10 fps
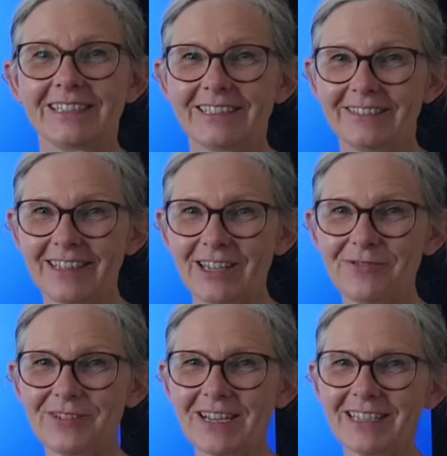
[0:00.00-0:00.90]
Do you think
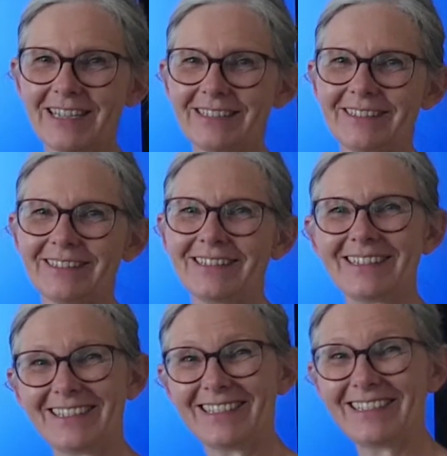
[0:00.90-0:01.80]
you've done it?
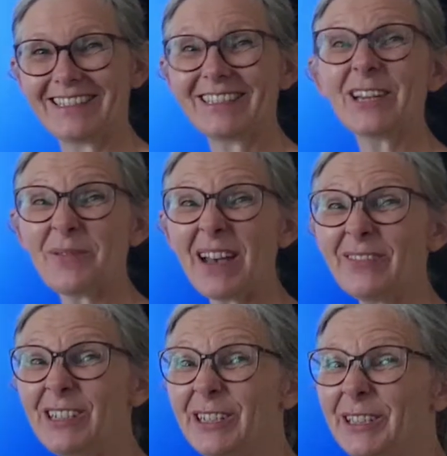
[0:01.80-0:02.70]
Shall we have
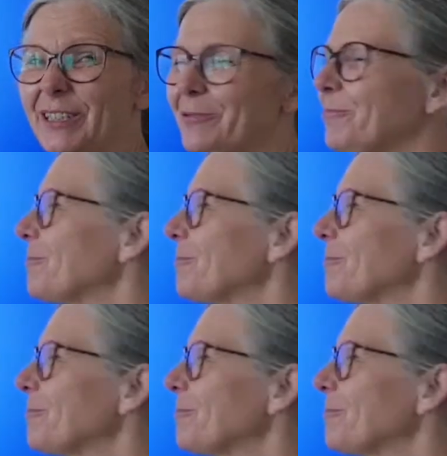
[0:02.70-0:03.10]
a look?